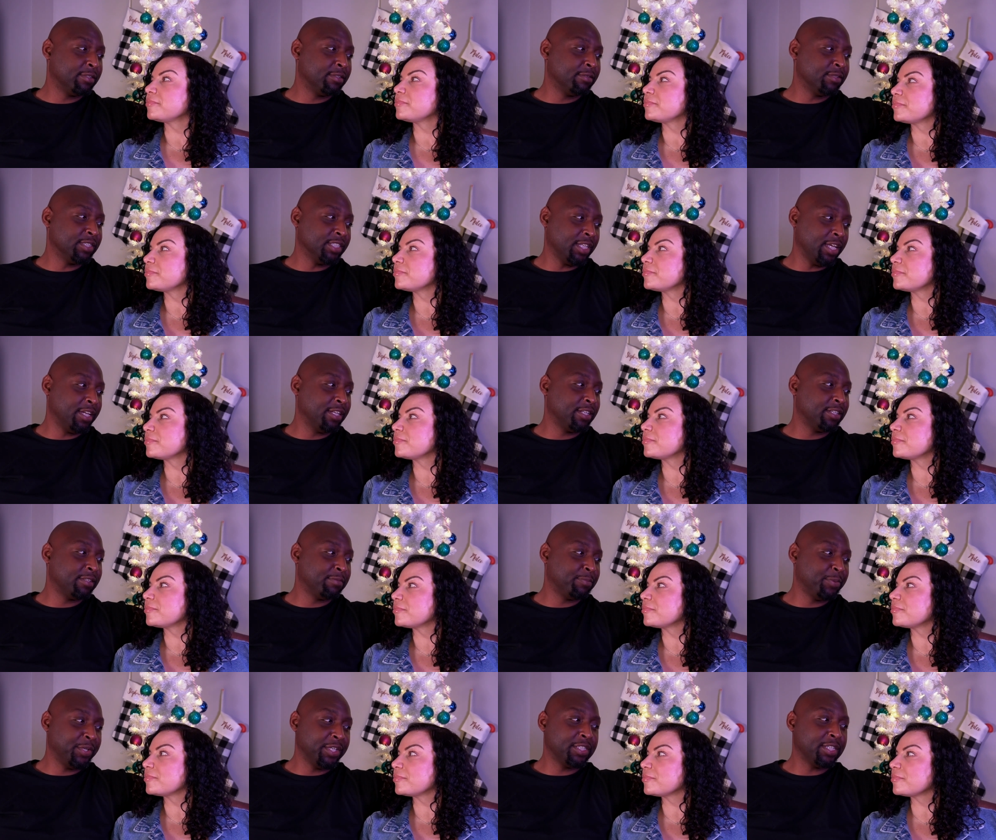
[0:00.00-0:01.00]
Speaker 1: was
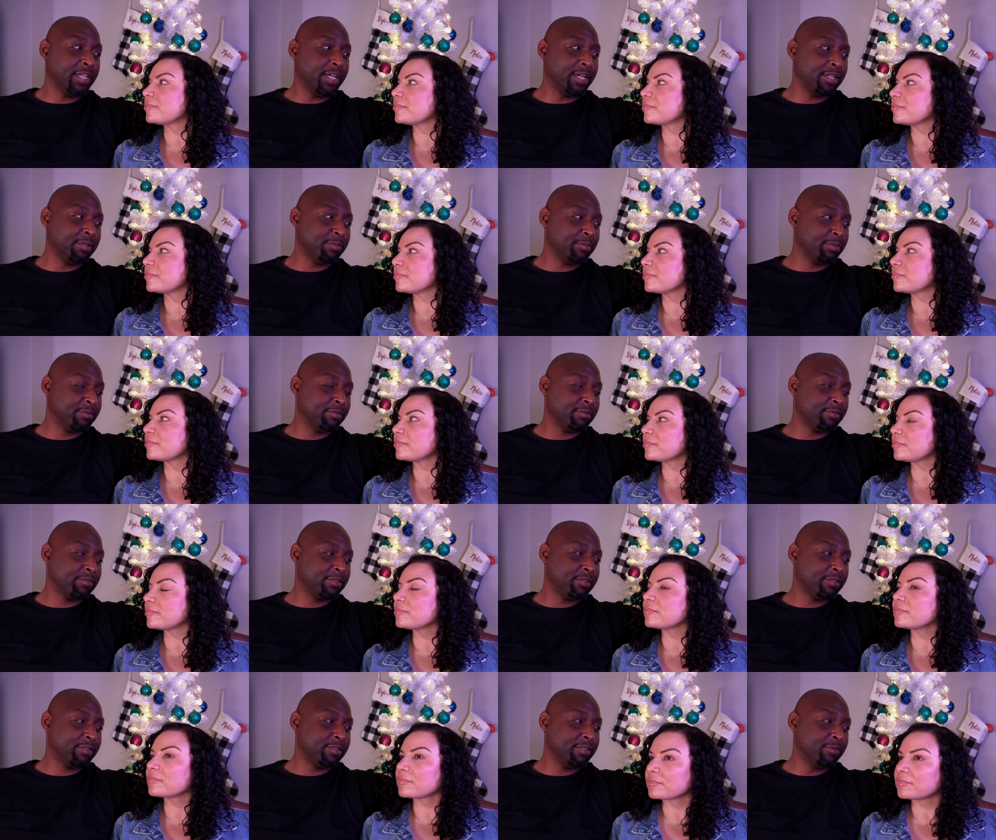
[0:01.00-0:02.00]
like big time.
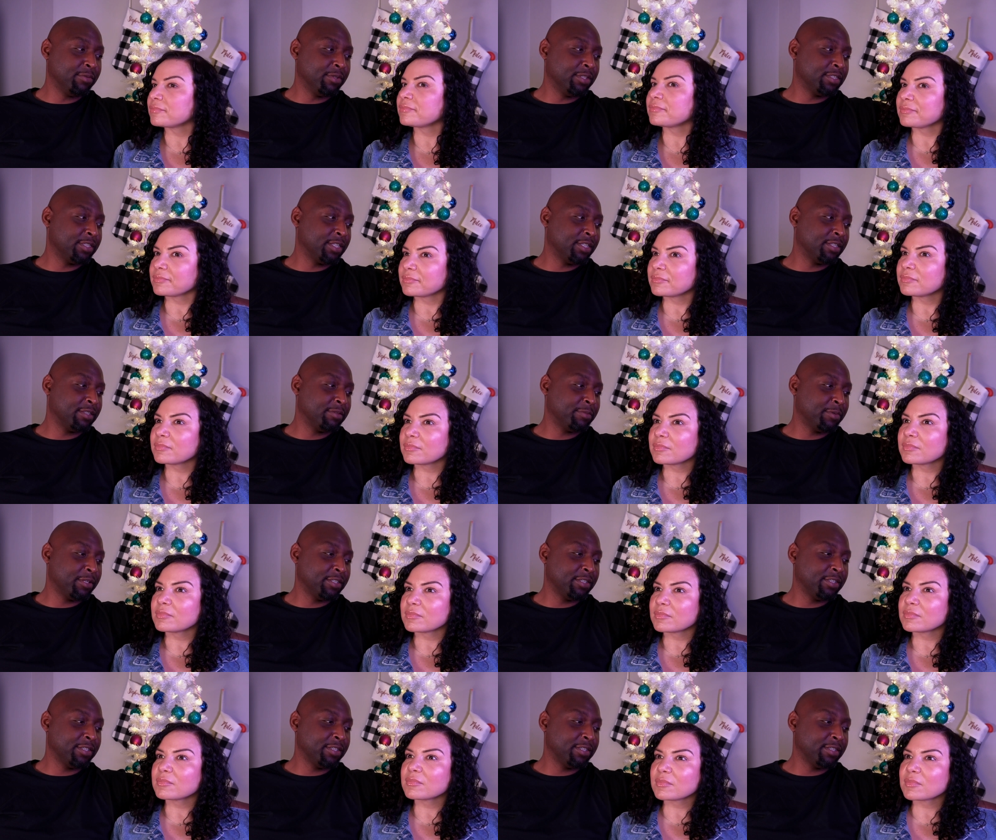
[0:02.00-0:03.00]
You want to talk
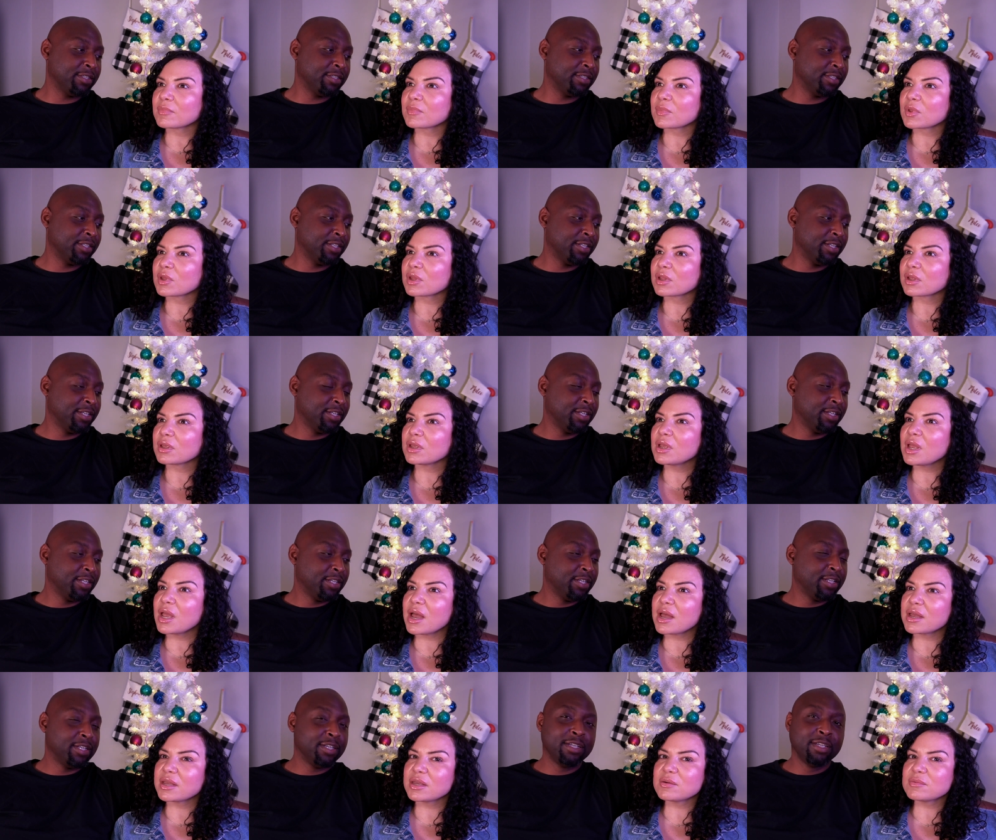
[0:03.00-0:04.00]
about yeah?
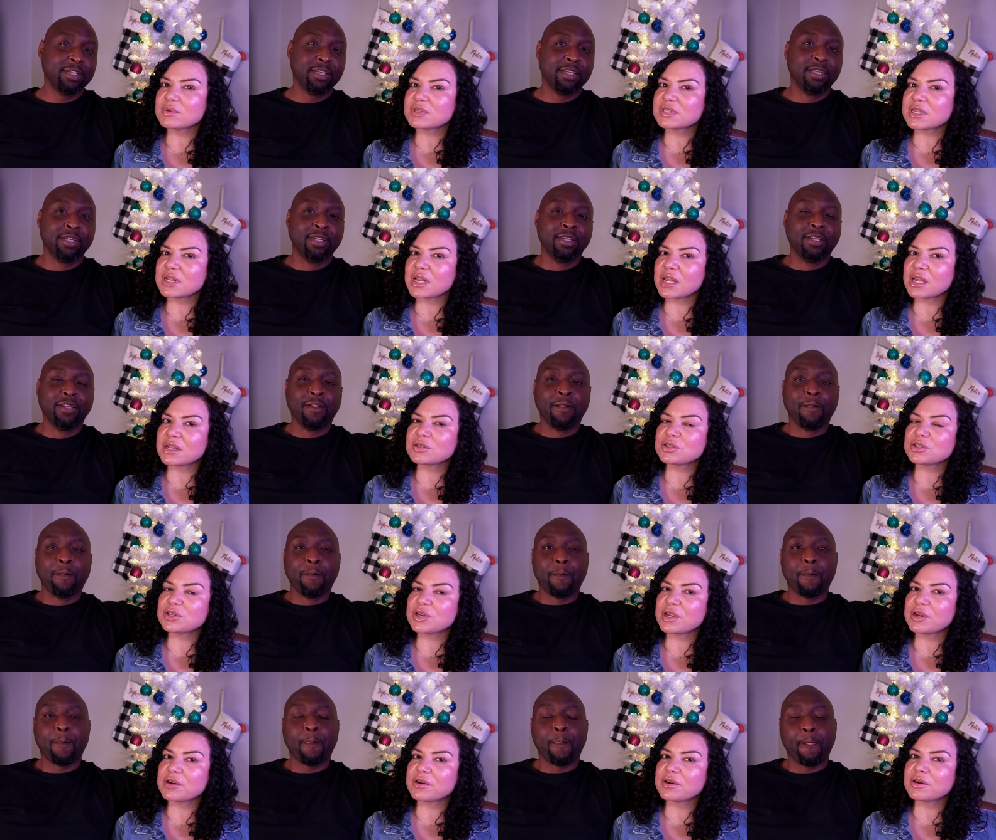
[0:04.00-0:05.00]
Speaker 2: Yeah, he was an
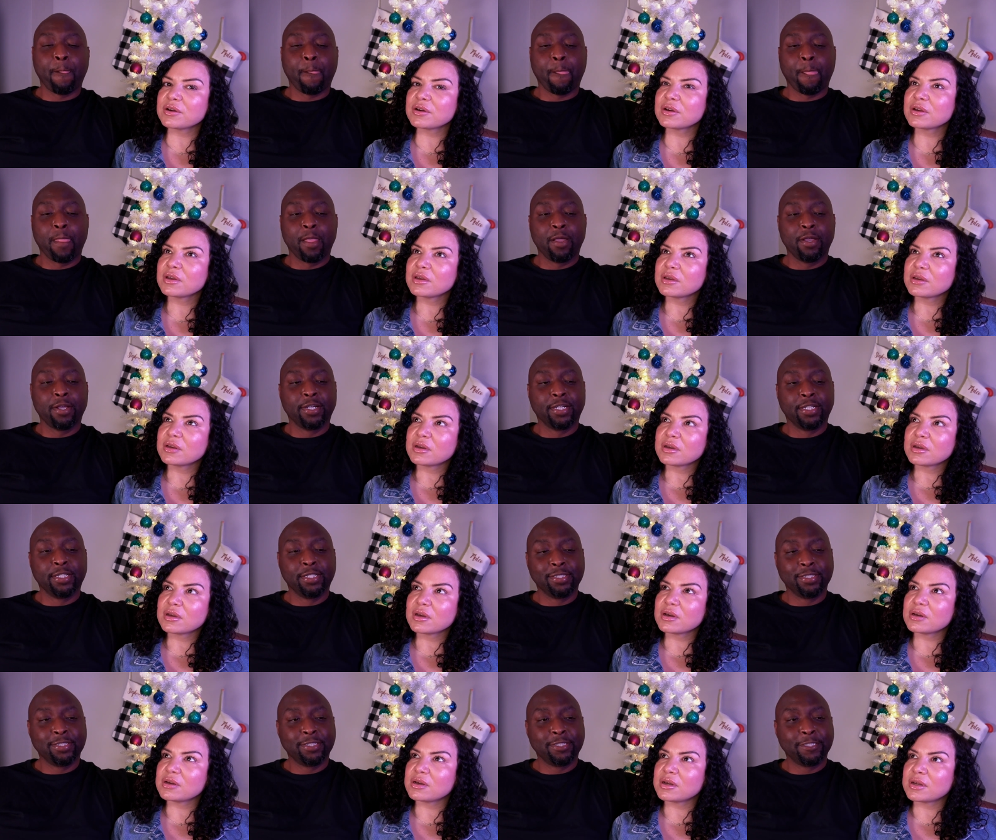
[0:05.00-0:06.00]
engineer.
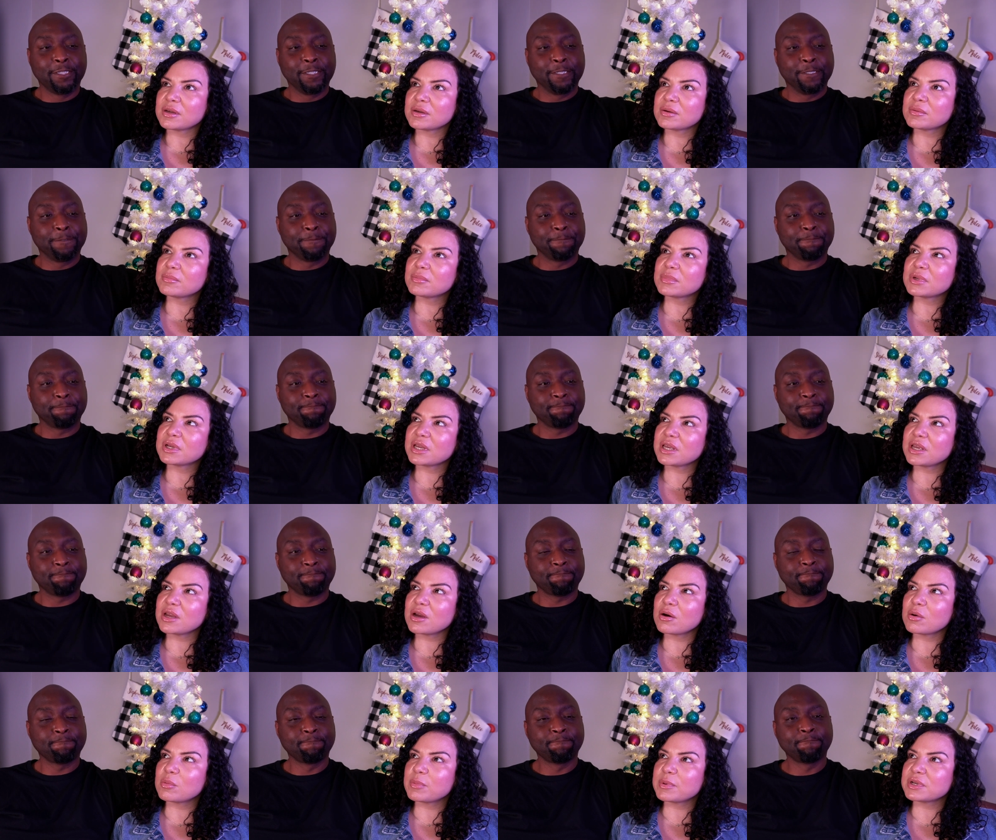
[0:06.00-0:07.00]
Um, he
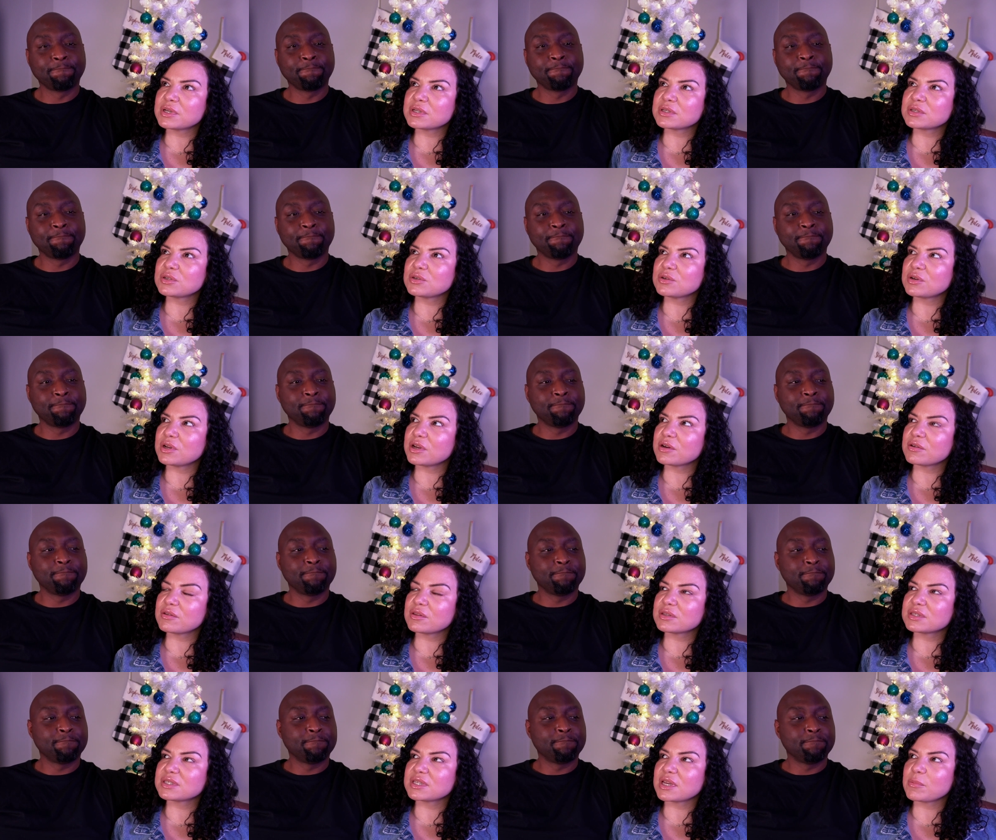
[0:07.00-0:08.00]
opened a studio
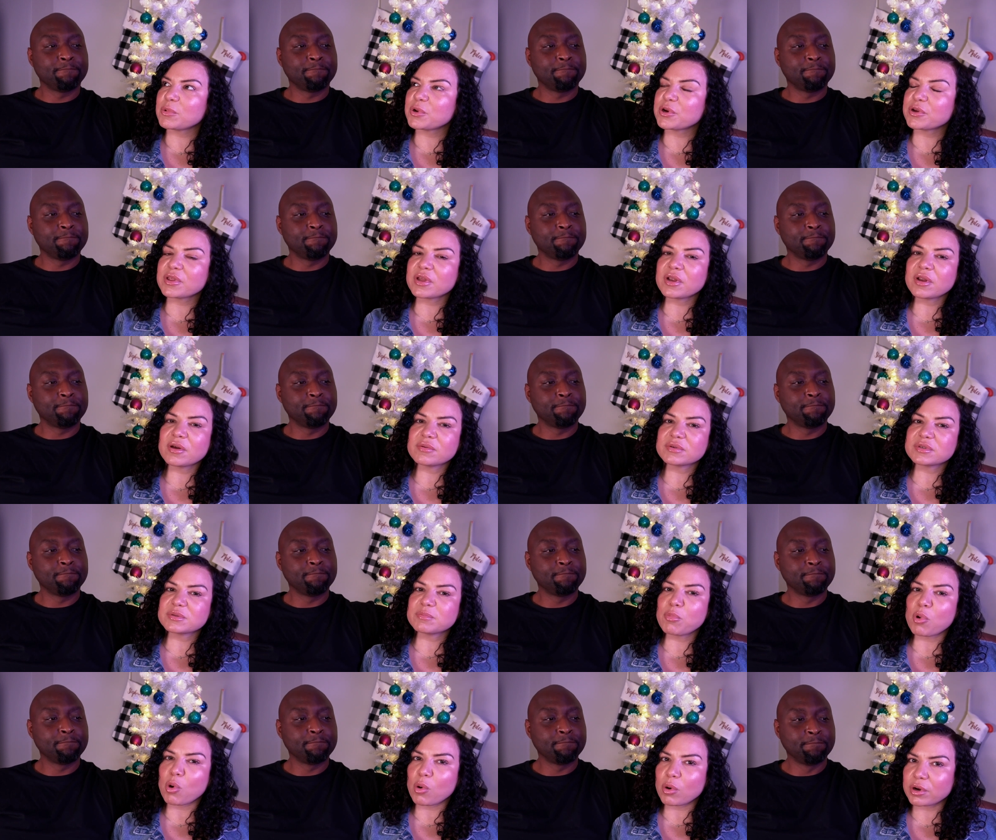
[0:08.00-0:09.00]
the same year that I was
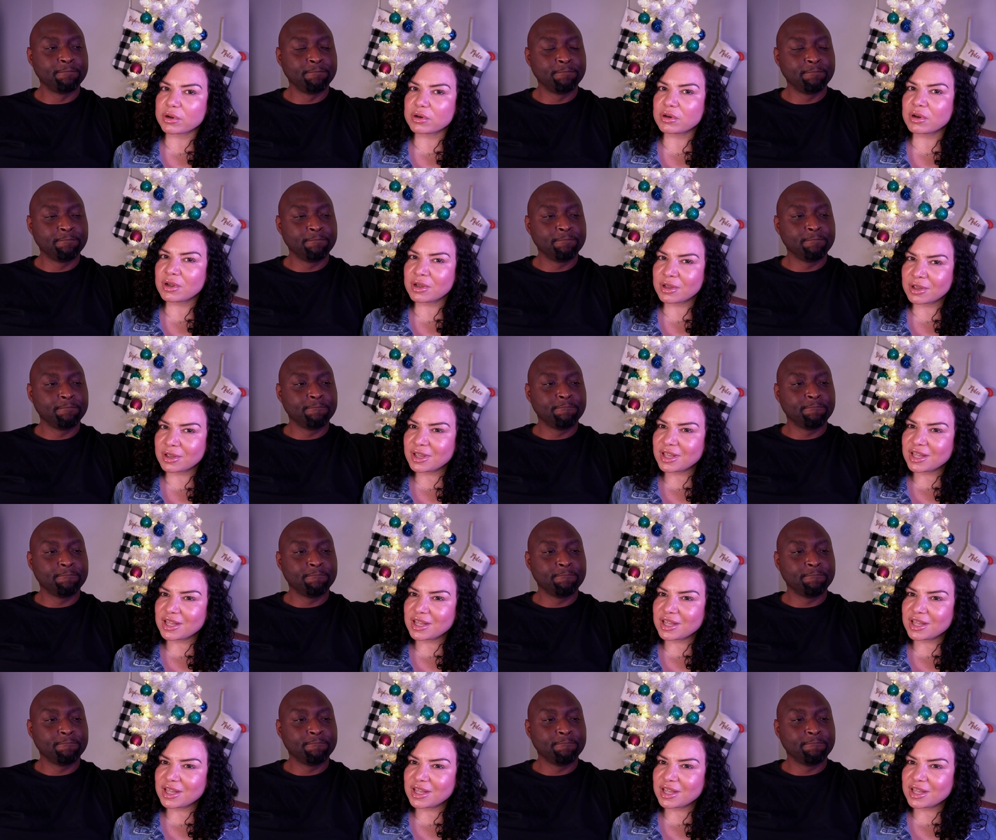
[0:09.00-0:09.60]
born